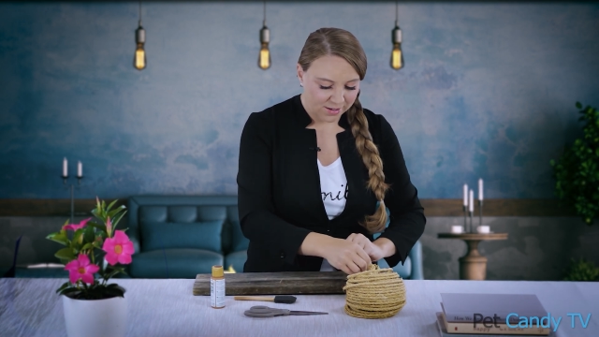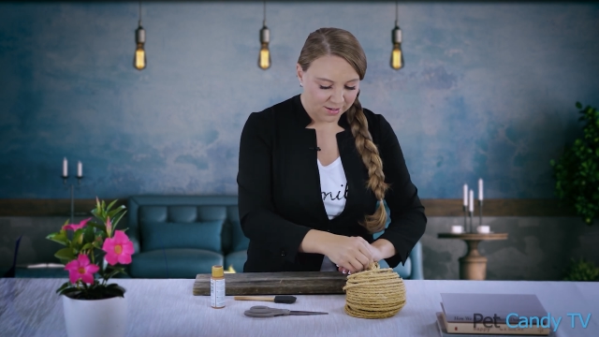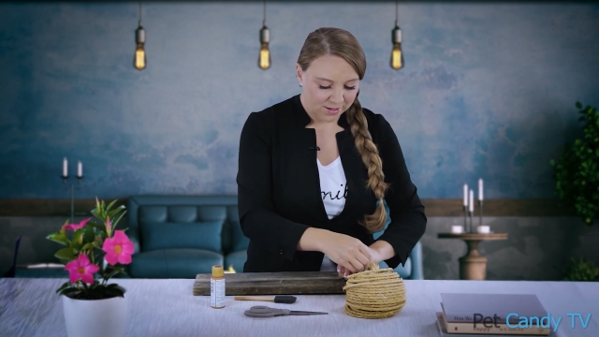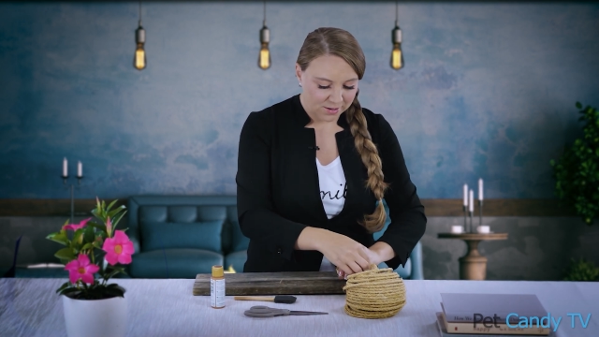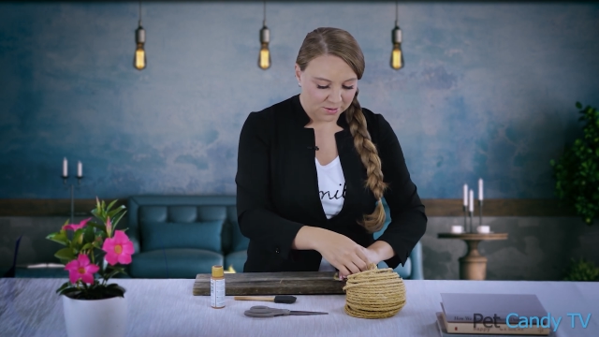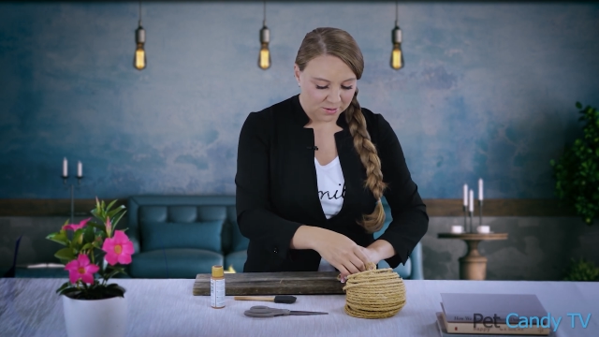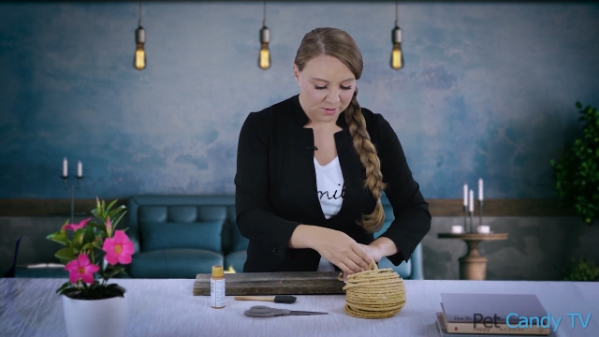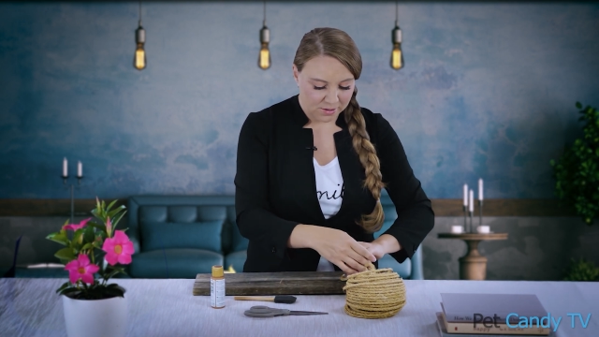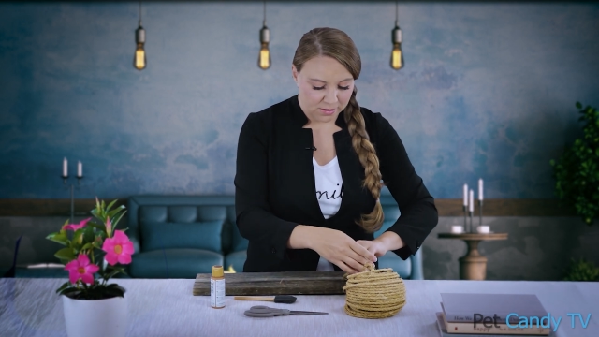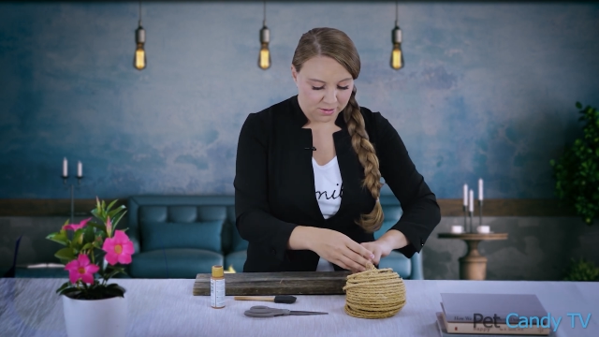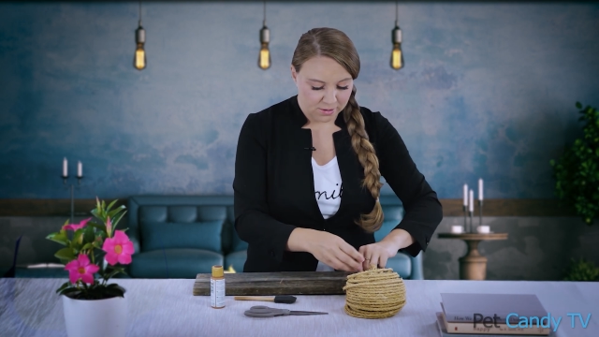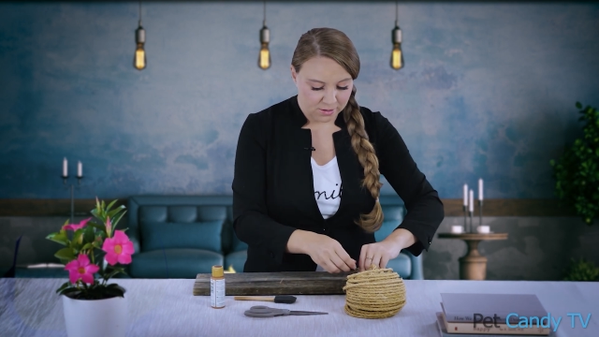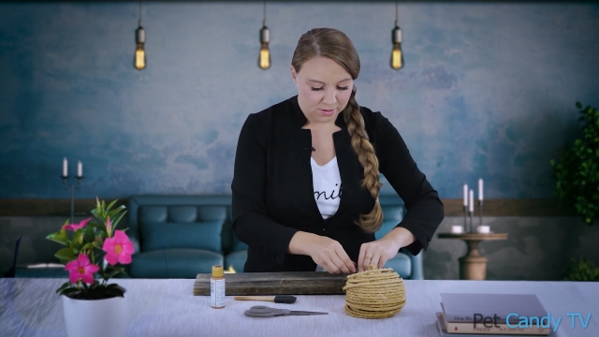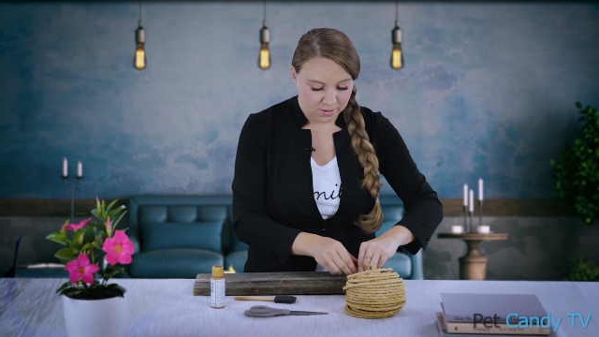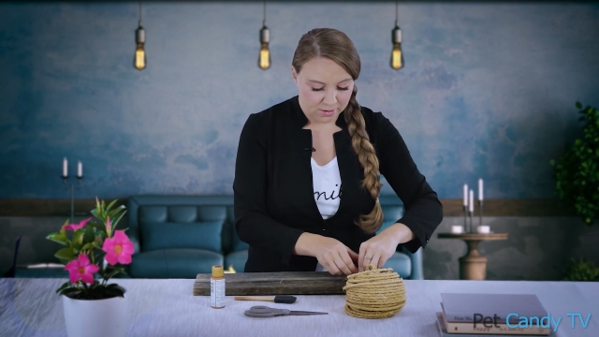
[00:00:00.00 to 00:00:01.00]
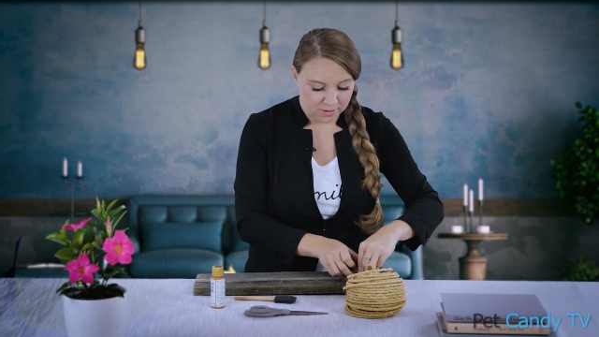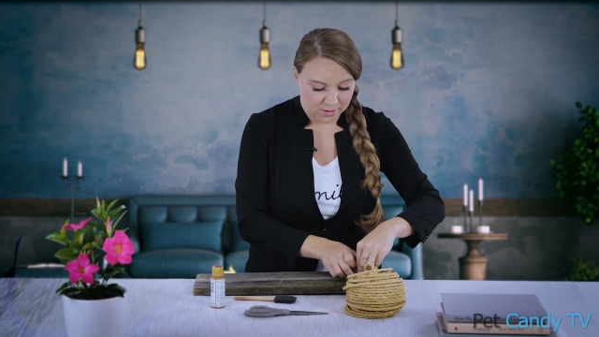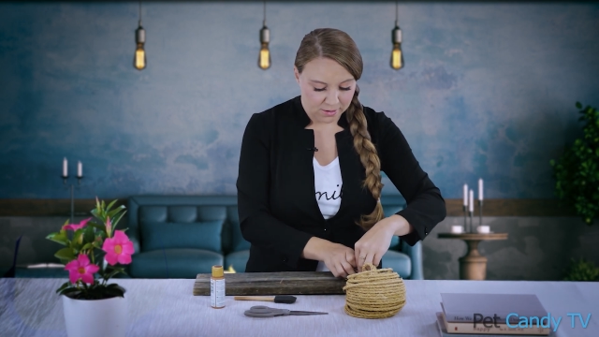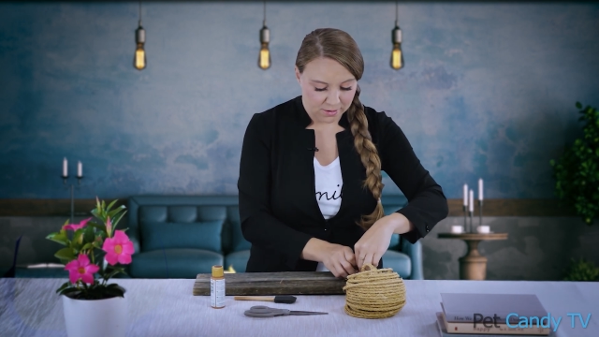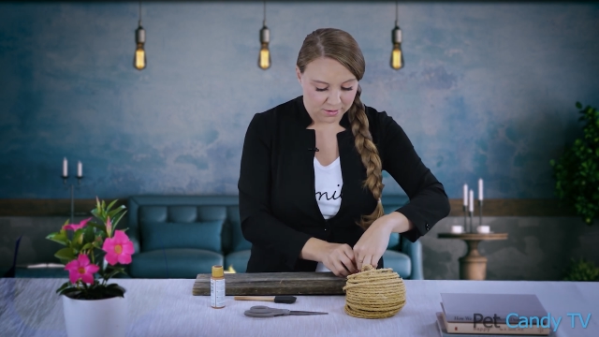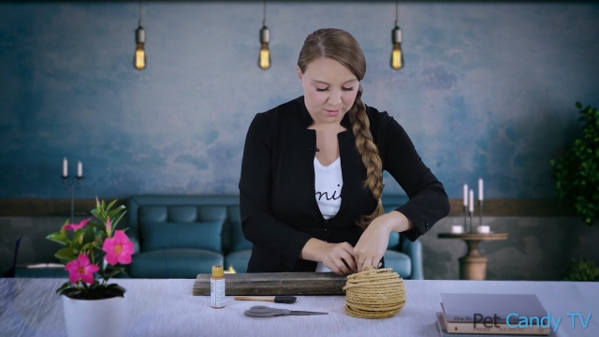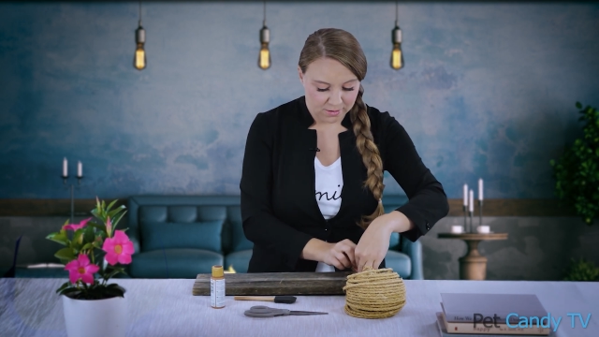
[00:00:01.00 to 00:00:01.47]

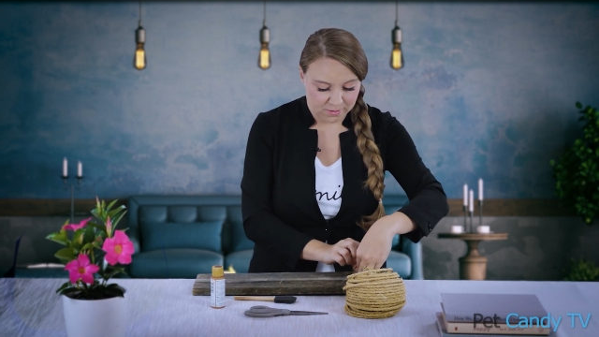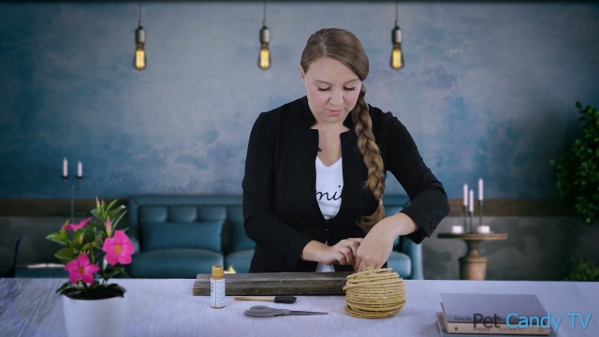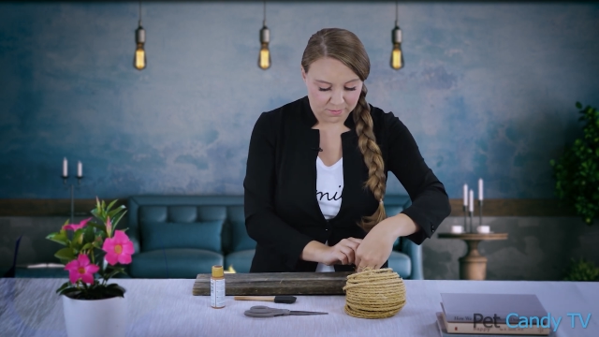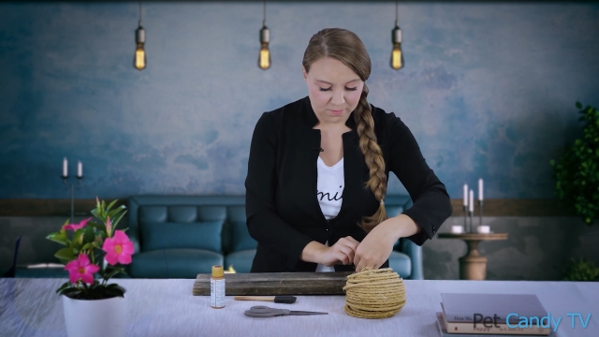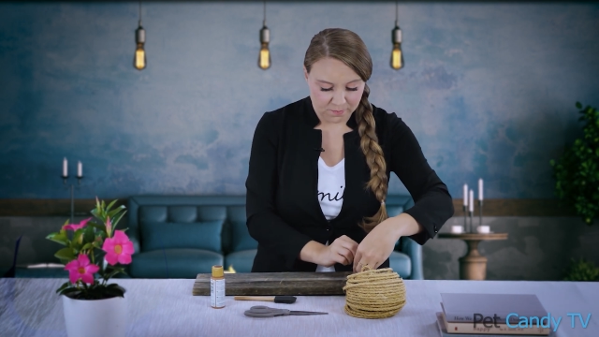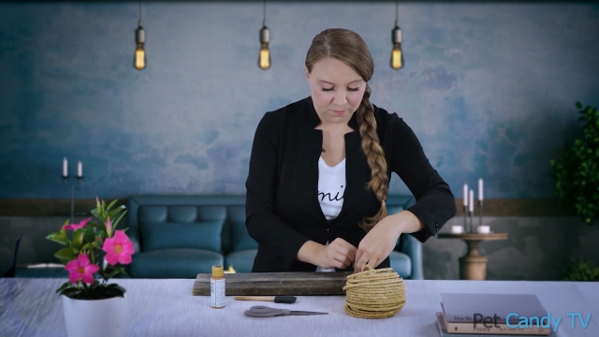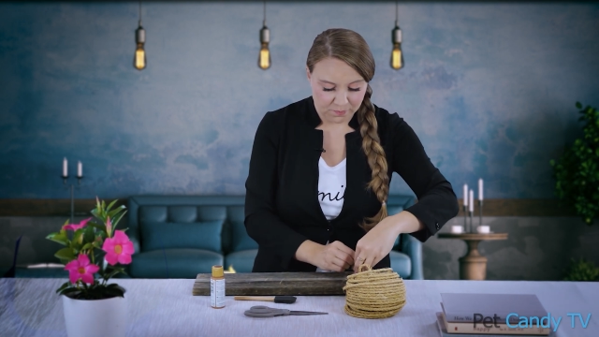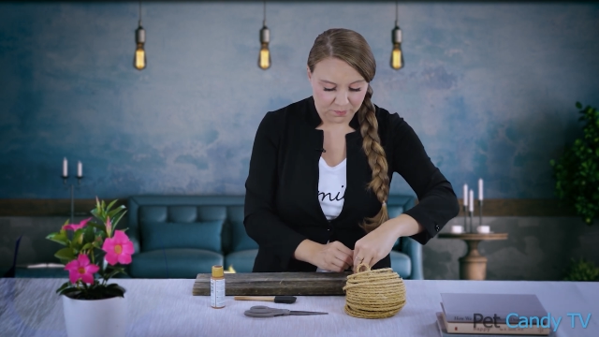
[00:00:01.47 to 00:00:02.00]
(silence)